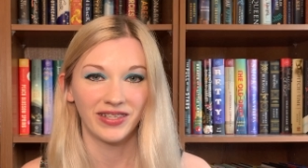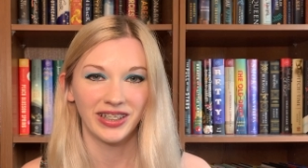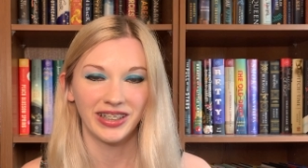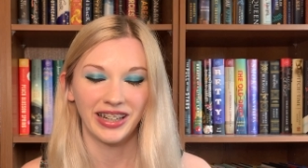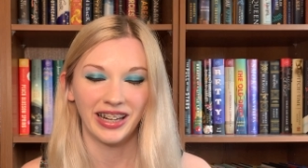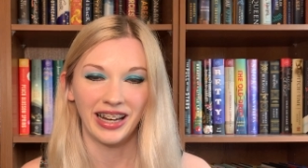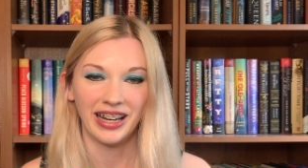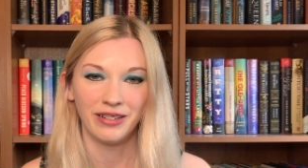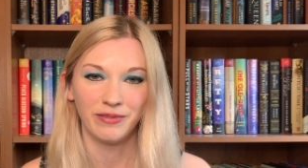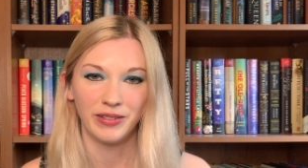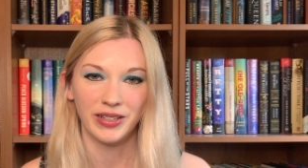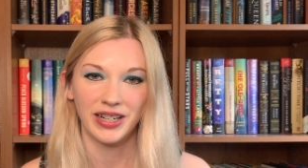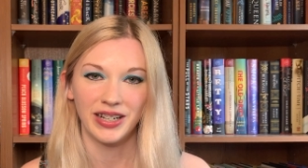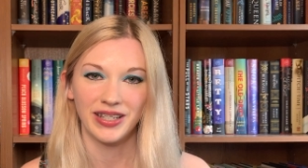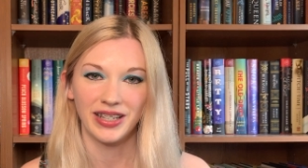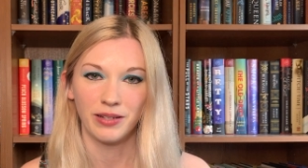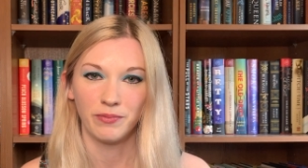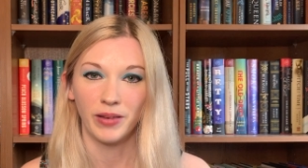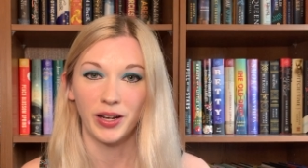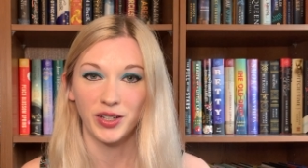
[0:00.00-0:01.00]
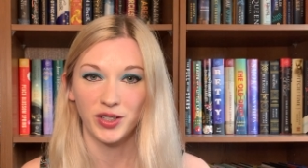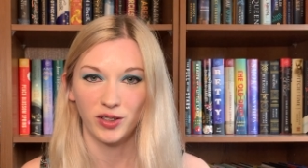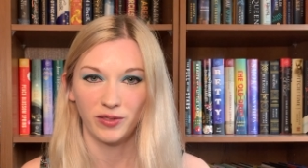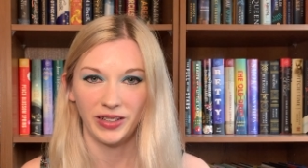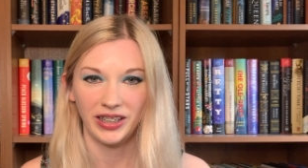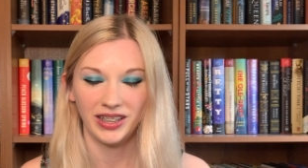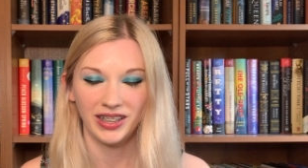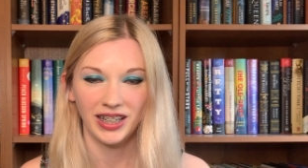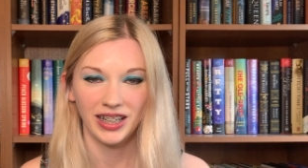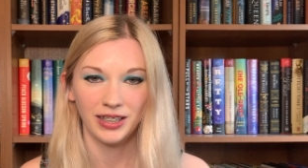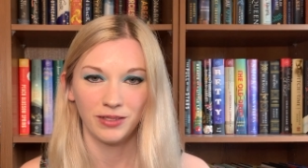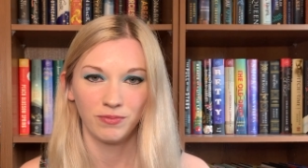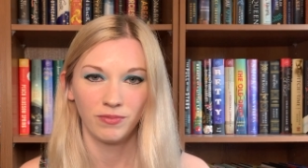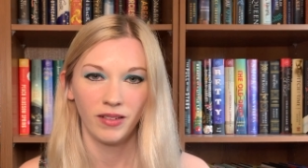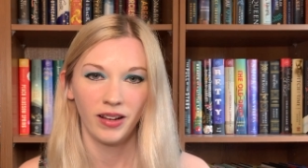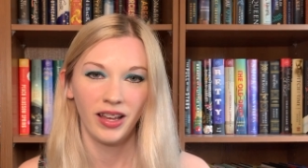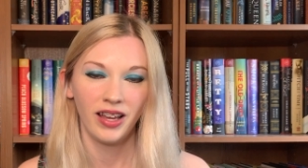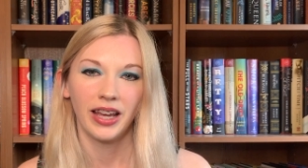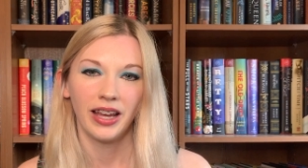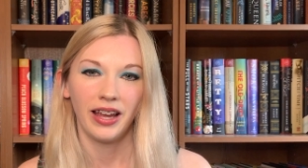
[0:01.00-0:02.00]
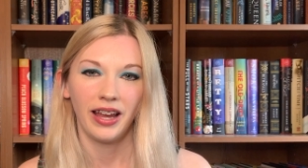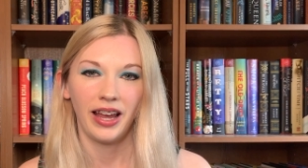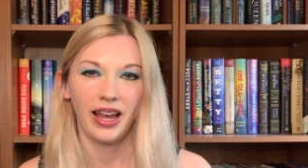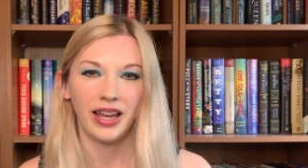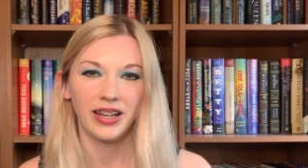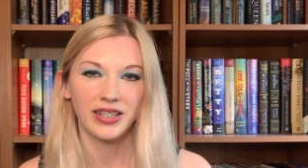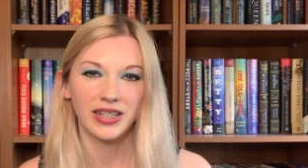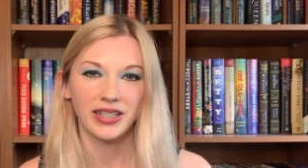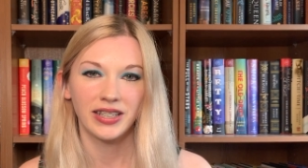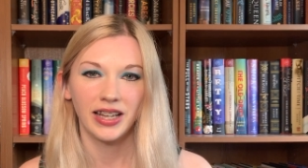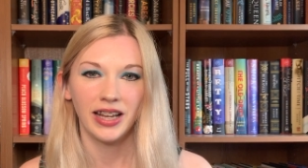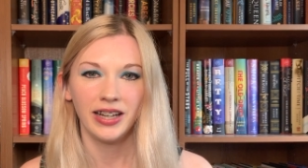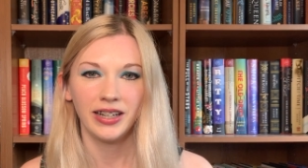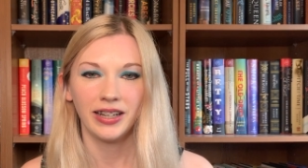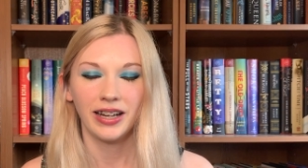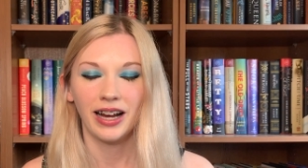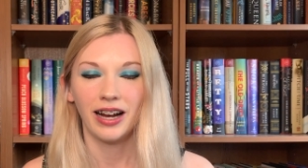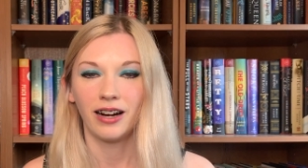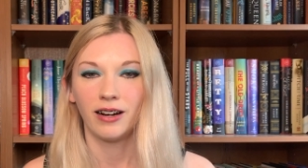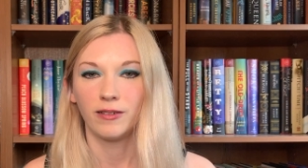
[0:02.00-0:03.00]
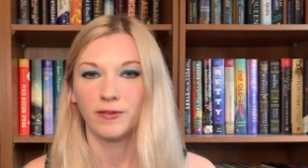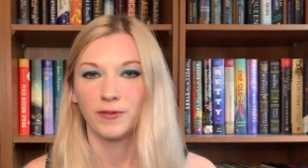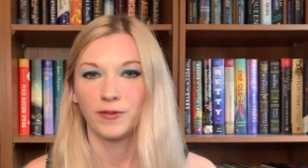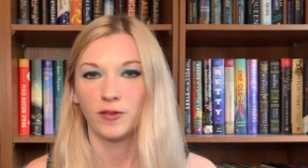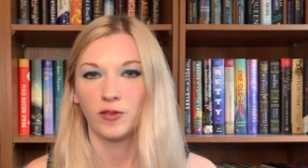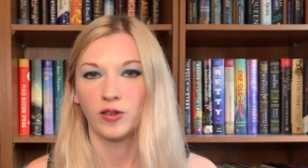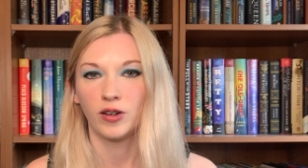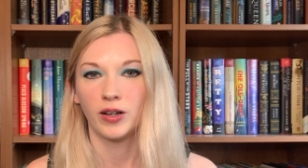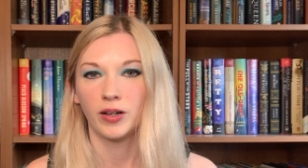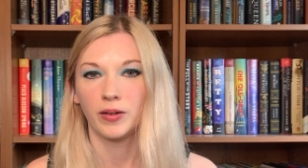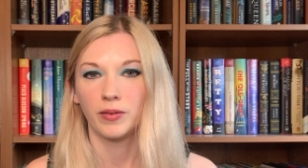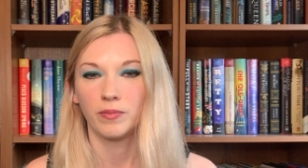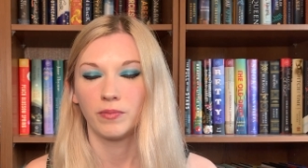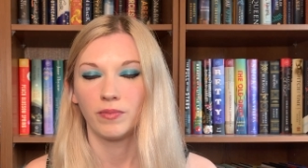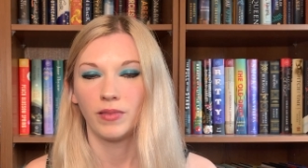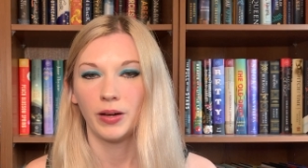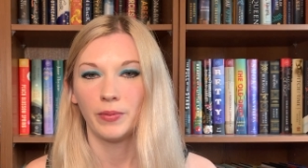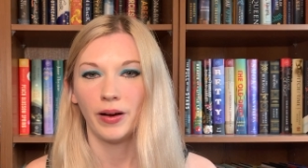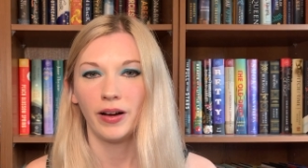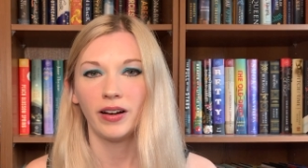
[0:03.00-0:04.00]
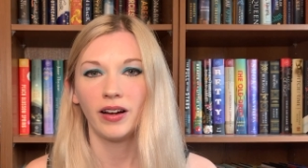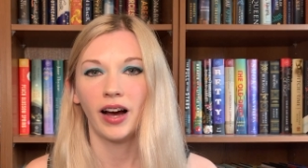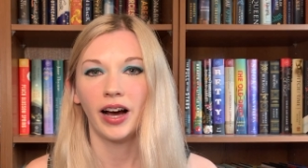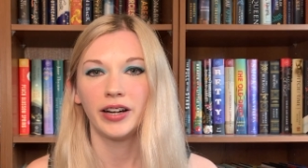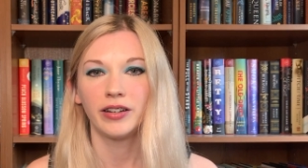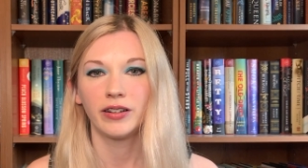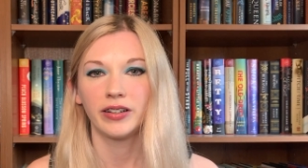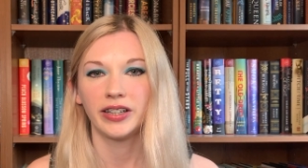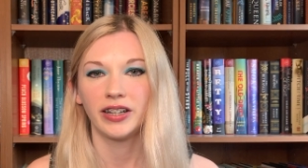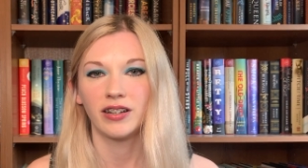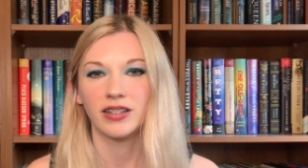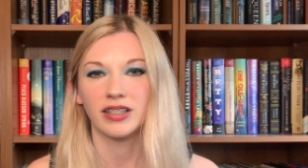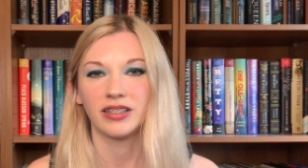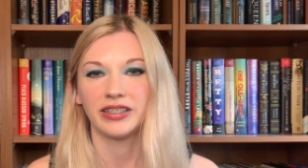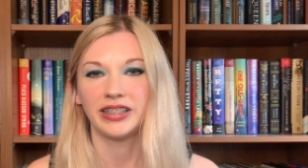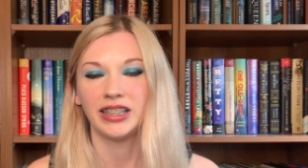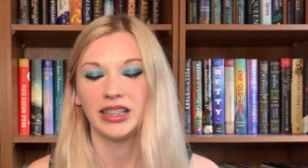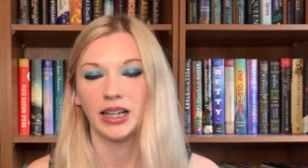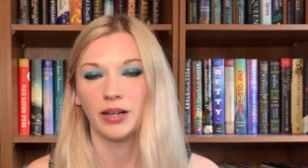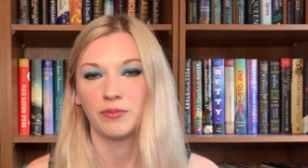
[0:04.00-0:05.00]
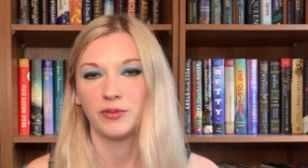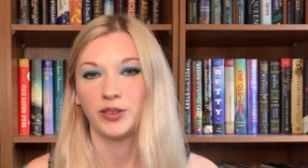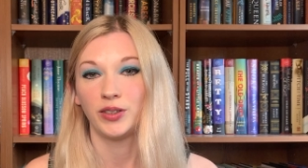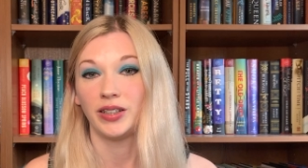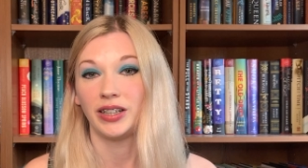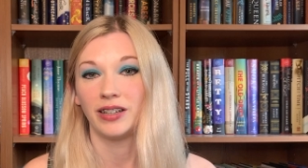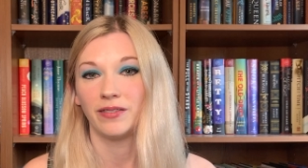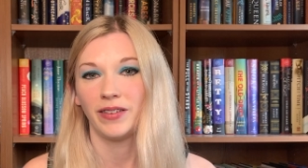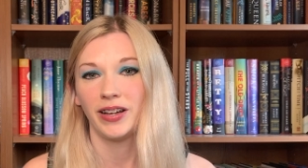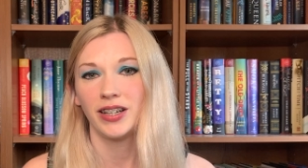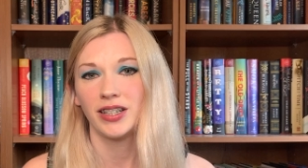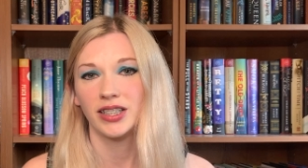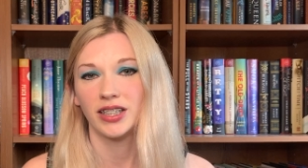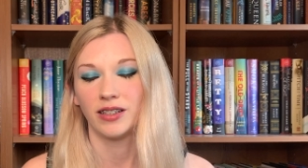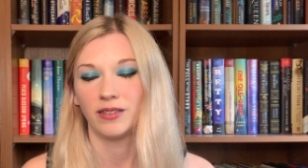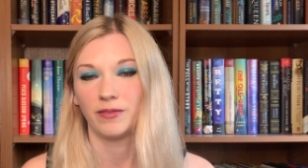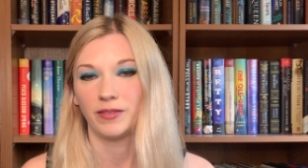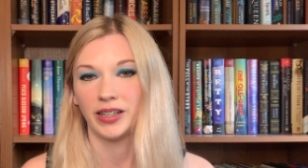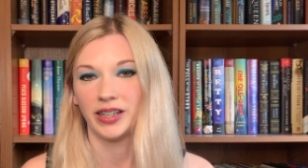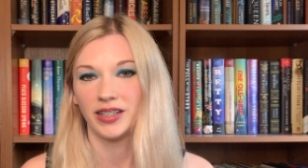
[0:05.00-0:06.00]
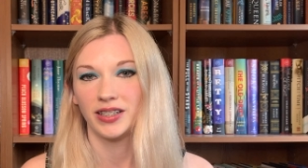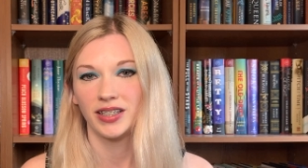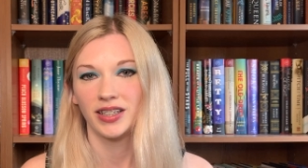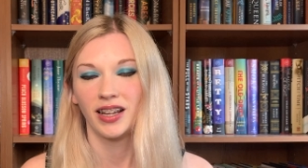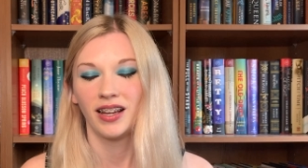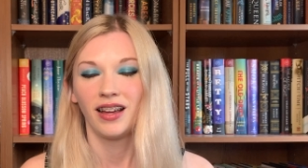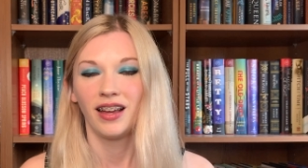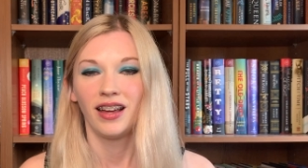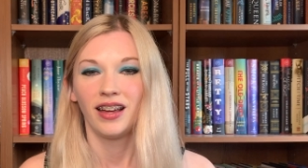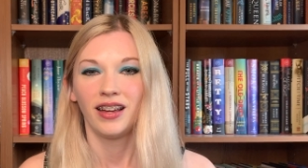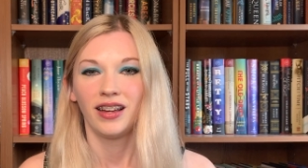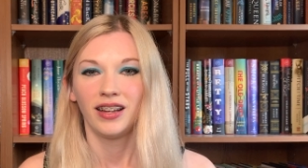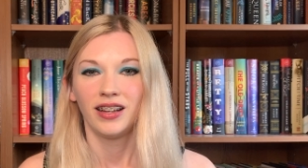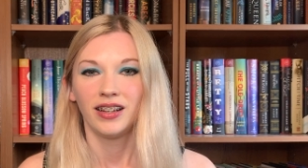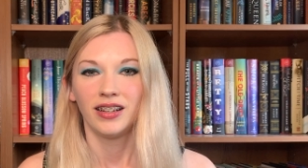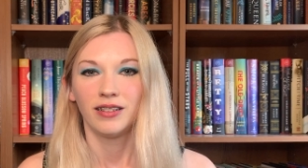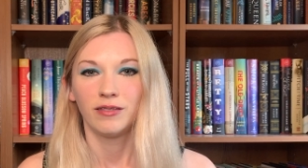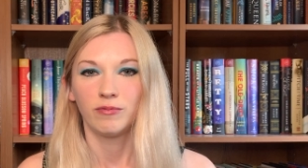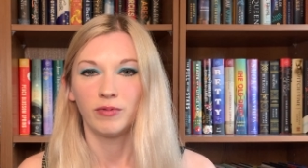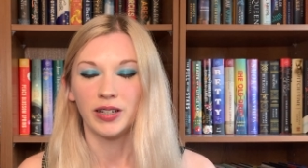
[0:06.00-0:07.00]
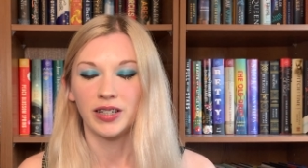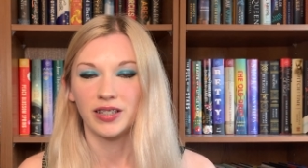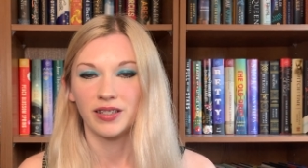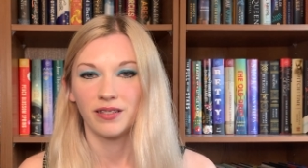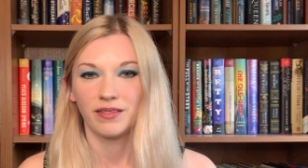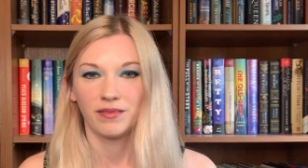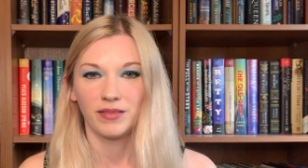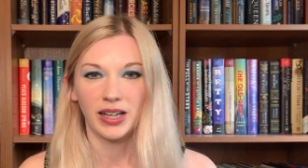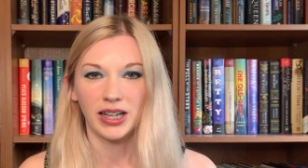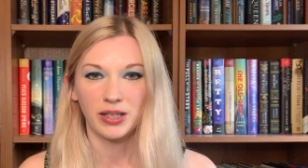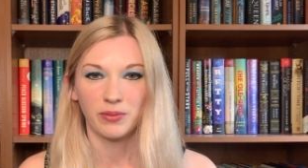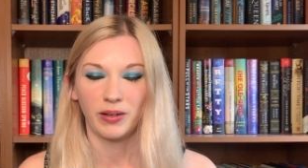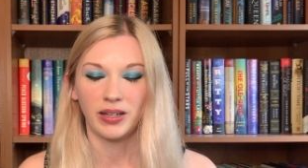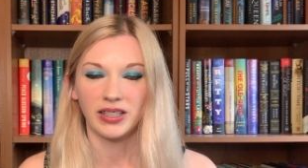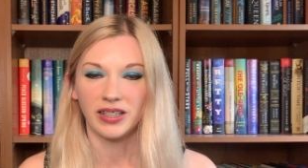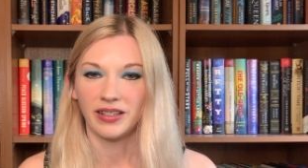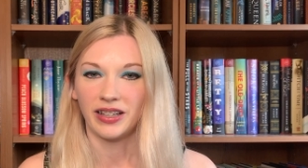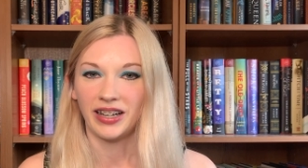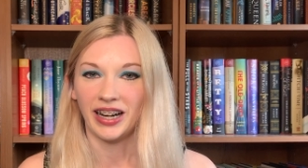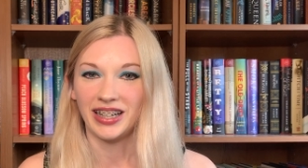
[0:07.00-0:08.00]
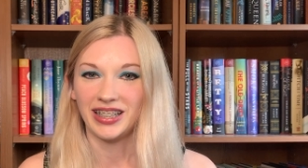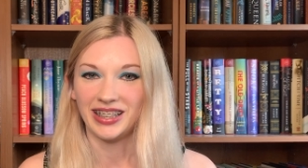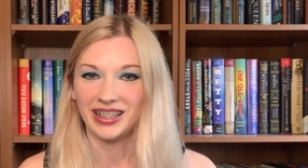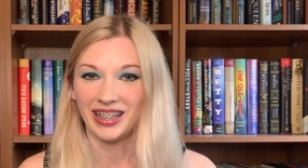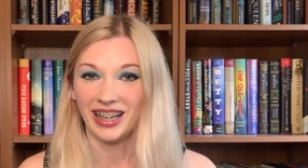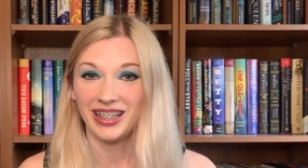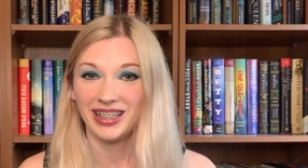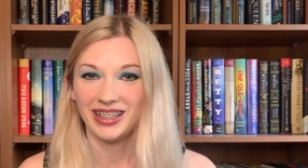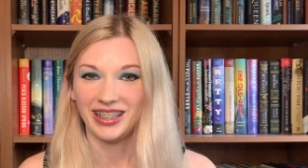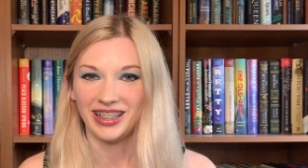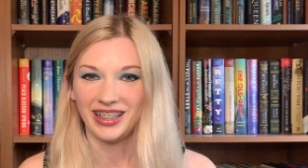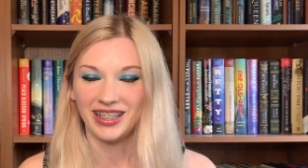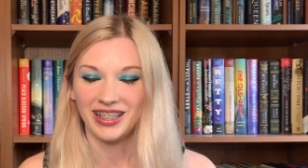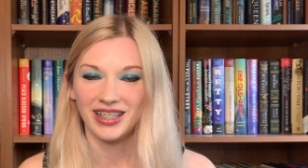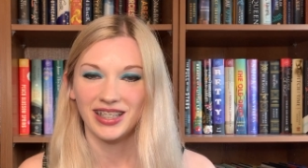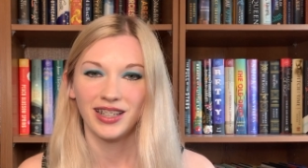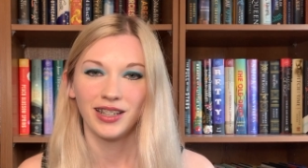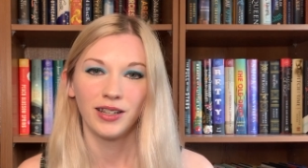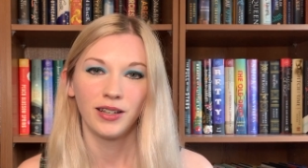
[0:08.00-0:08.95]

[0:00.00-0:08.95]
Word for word: Again, which is in Pennsylvania. And she's saying how for about 100 years leading up to the events of it, which takes place in the 1990s,